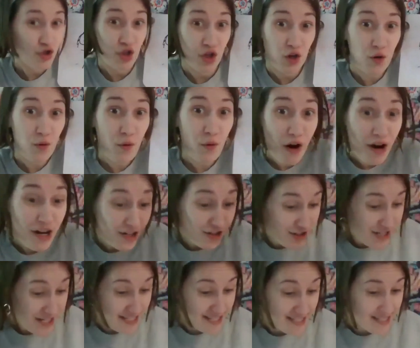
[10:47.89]

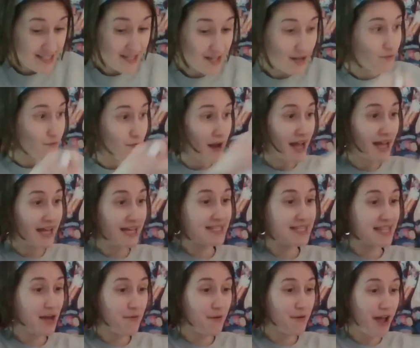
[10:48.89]
oranges, right? Is
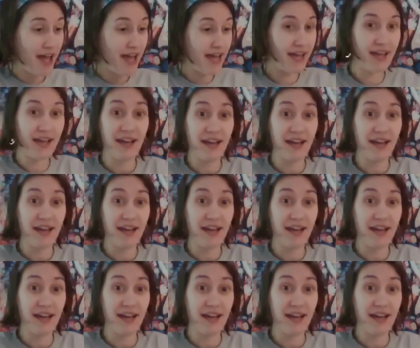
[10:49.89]
that right?